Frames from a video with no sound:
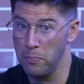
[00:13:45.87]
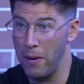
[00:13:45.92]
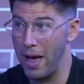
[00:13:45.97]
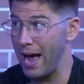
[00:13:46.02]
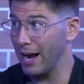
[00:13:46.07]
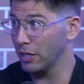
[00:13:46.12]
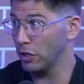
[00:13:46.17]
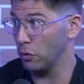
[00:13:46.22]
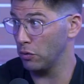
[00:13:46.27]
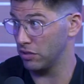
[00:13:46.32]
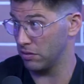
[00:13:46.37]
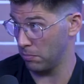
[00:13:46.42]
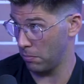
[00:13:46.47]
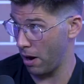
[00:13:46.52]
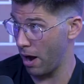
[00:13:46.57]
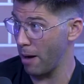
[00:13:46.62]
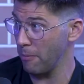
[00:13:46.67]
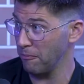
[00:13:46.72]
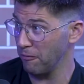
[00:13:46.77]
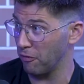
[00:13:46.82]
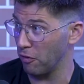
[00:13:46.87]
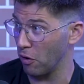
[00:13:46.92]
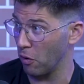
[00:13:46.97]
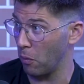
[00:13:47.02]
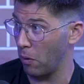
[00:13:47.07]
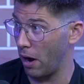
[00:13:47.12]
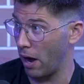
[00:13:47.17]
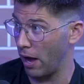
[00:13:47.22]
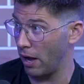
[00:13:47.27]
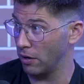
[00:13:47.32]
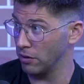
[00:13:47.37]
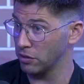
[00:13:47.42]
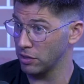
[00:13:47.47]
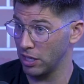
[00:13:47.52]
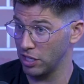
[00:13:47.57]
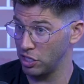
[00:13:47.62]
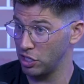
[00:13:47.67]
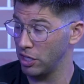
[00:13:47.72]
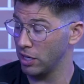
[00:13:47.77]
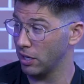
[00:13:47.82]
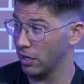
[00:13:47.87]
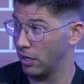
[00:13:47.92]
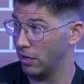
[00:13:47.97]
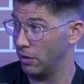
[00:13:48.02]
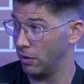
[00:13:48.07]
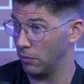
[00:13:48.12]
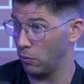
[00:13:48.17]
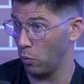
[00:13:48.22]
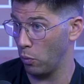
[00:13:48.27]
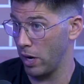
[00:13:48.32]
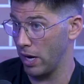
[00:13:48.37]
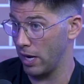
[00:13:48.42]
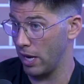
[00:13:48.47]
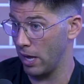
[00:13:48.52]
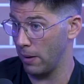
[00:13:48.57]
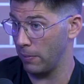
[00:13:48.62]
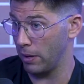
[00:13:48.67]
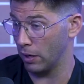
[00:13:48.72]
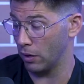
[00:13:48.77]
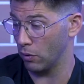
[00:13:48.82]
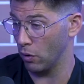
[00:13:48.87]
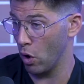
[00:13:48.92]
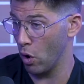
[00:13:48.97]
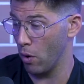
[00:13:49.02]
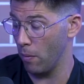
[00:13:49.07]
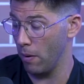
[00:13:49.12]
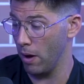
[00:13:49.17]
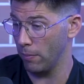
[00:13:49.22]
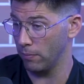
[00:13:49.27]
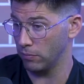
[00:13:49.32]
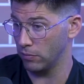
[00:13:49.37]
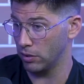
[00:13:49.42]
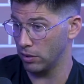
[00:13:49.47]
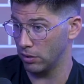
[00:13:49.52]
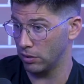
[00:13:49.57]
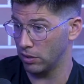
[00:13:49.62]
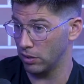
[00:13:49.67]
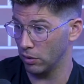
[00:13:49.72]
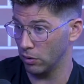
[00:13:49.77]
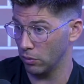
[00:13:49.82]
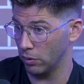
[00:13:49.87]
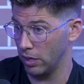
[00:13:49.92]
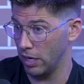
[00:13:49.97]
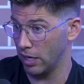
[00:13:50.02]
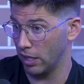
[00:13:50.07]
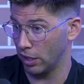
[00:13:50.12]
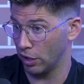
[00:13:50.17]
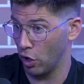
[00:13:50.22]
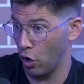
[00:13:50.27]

back to his mom for a while so that she could wean him and grow him up till he could